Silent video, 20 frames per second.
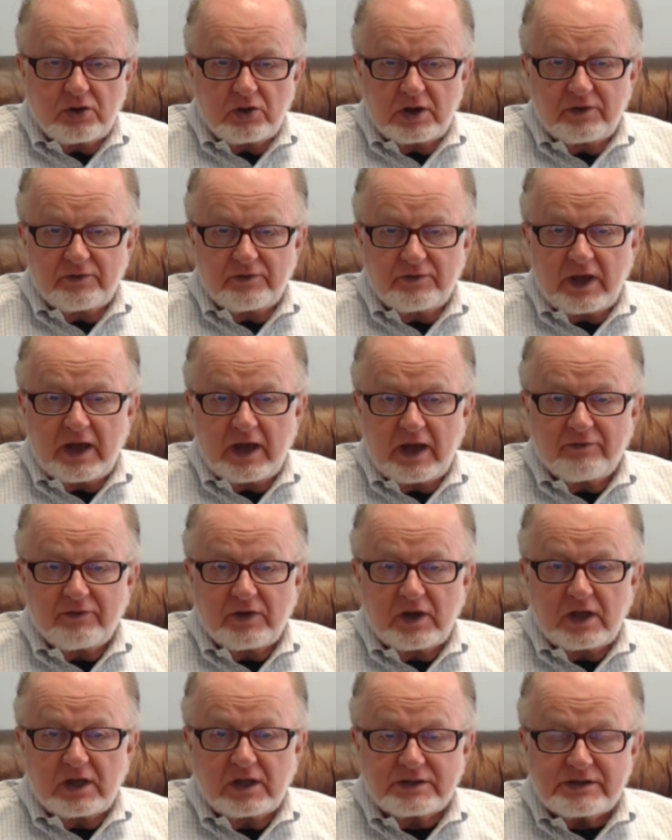of
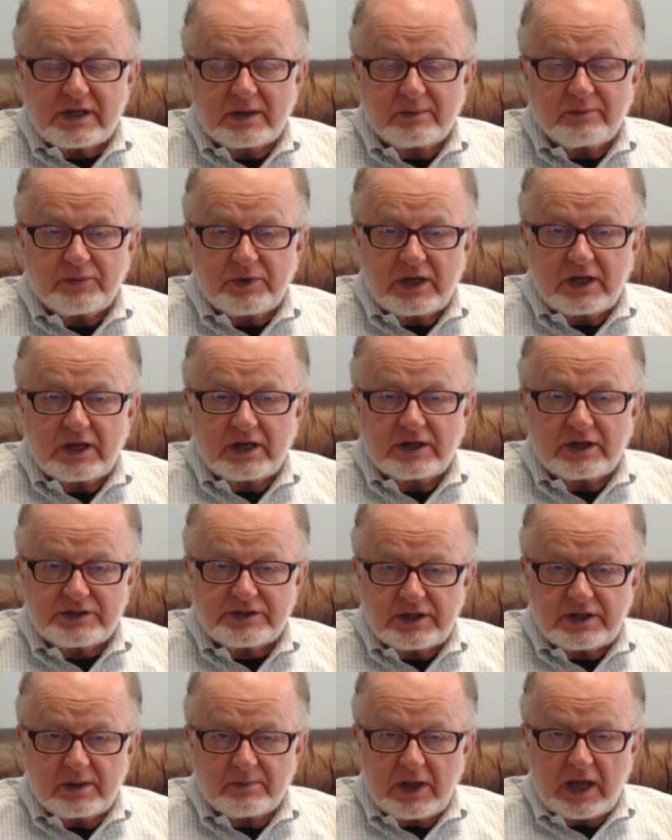having something else
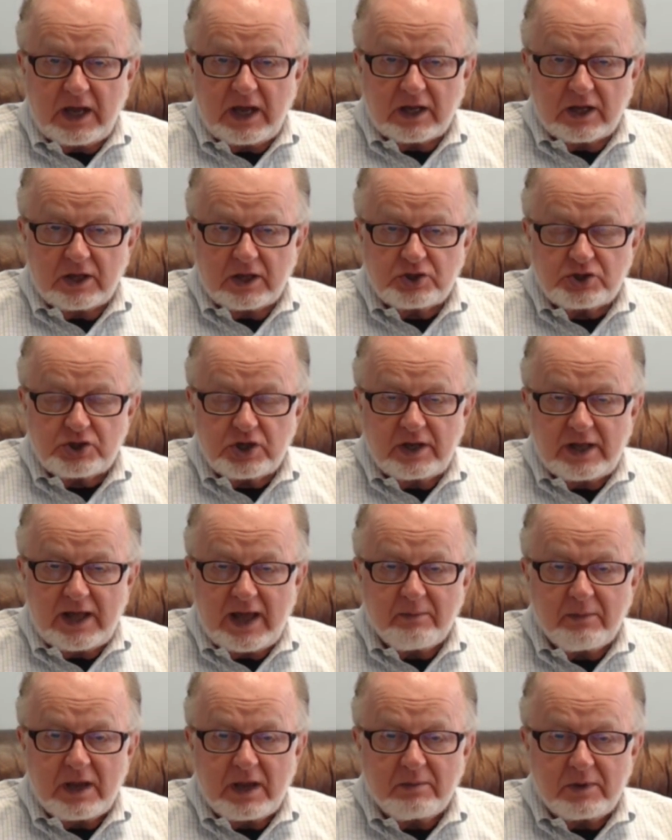in the package. And
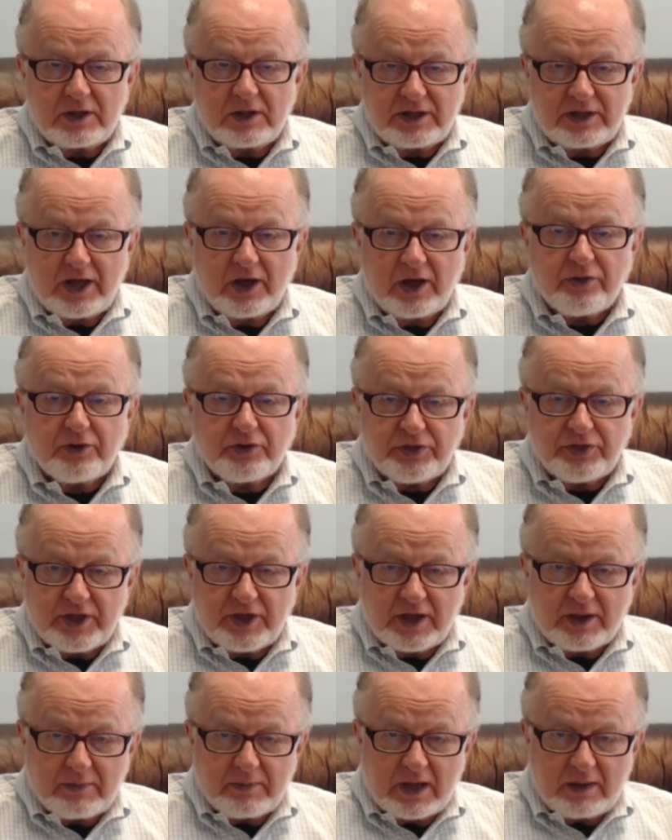that may be the other
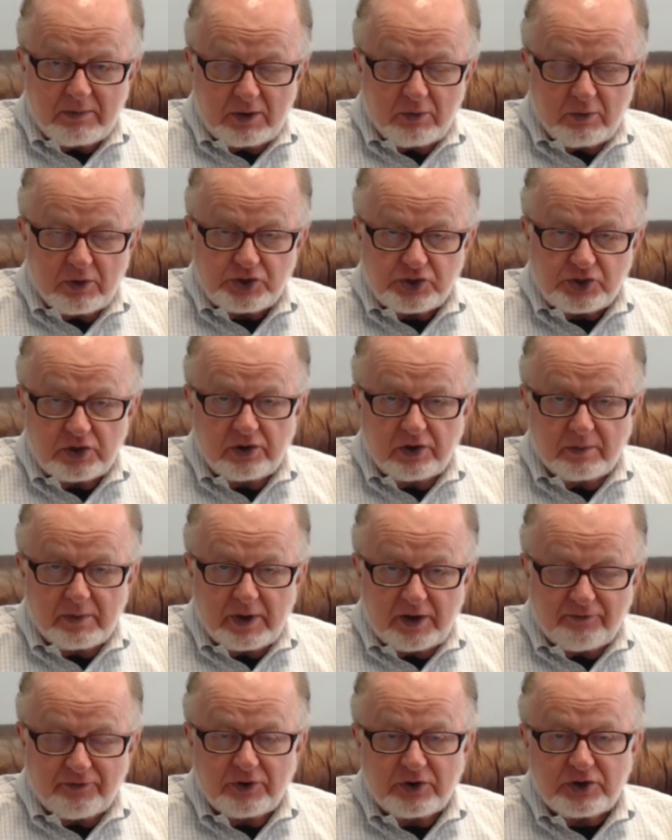thing, maybe what you hear
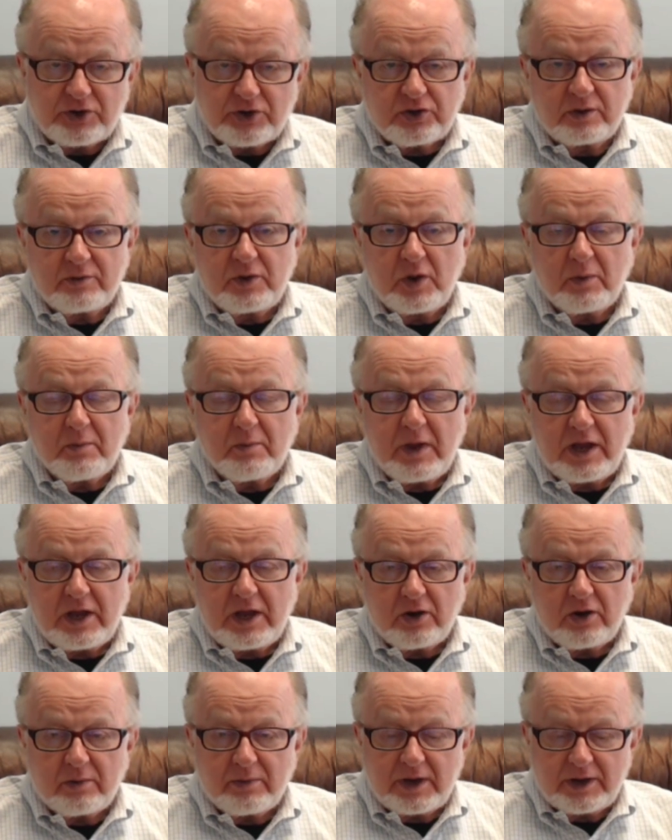about first, or you may
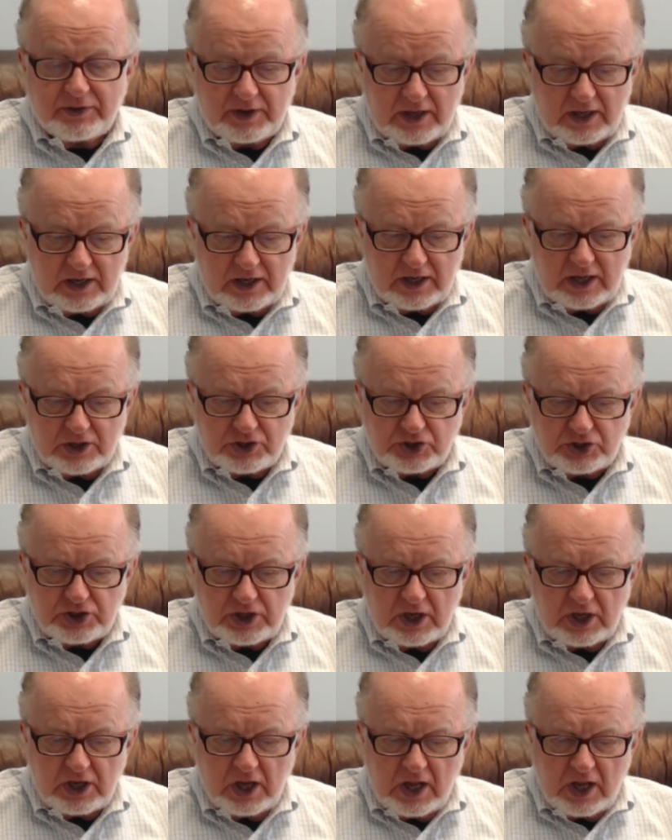hear about the
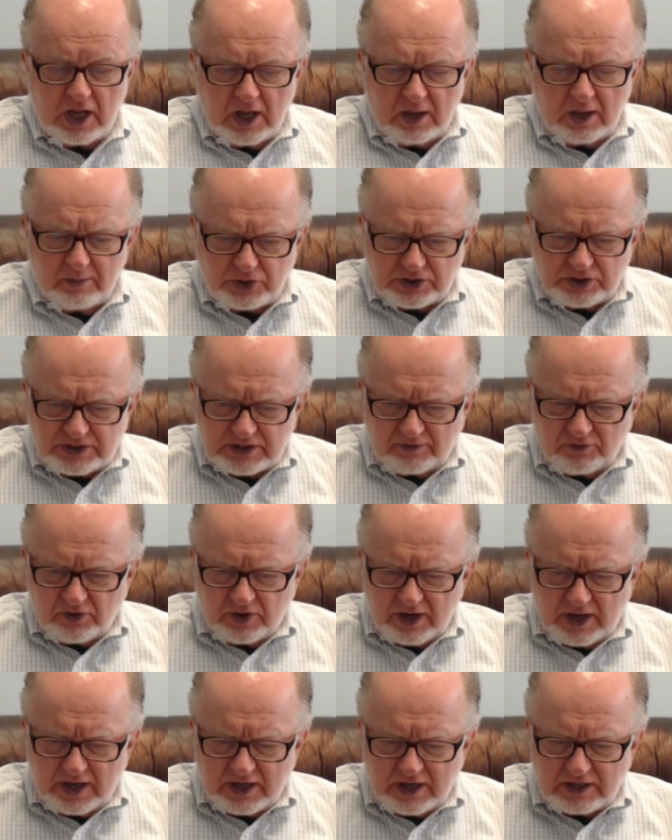ADHD. But just to give
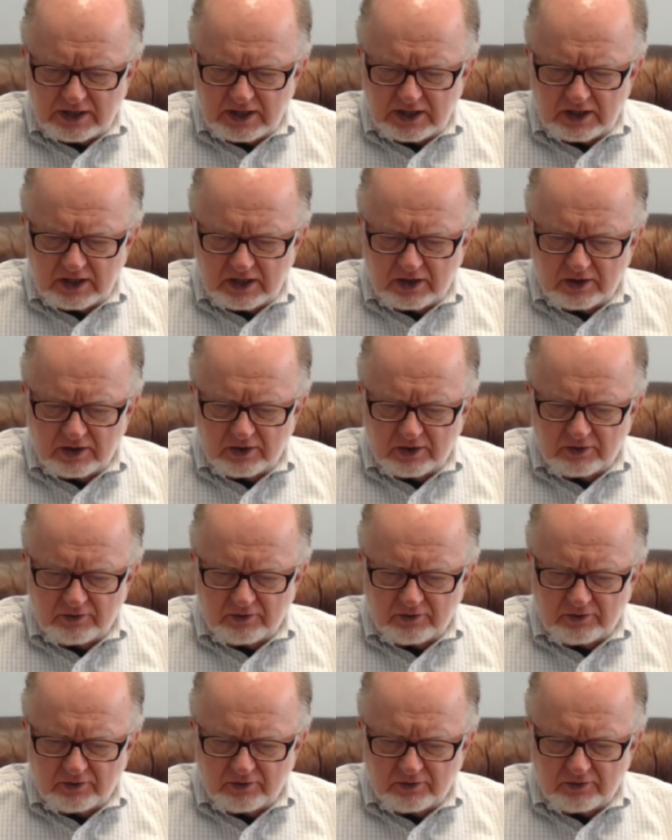you an idea
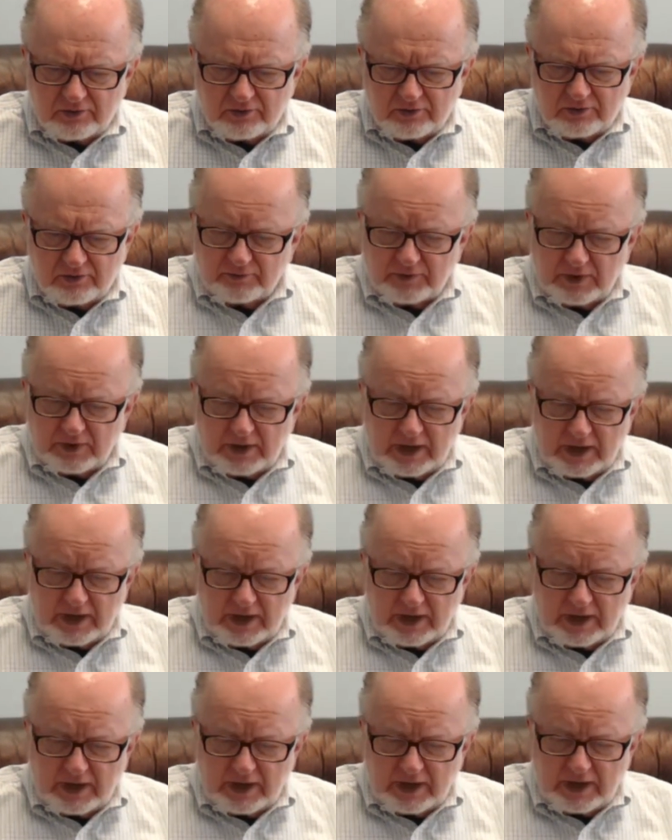of how these
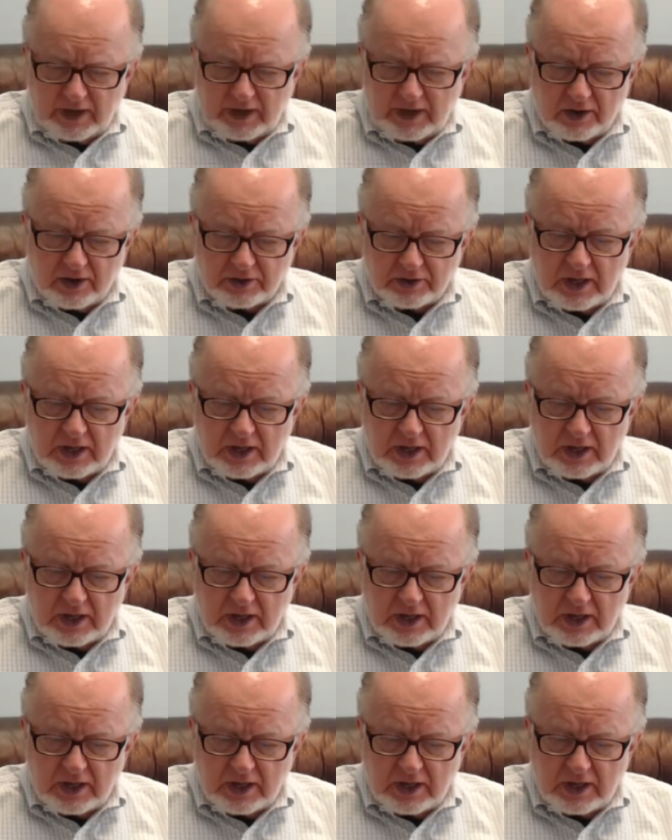break out,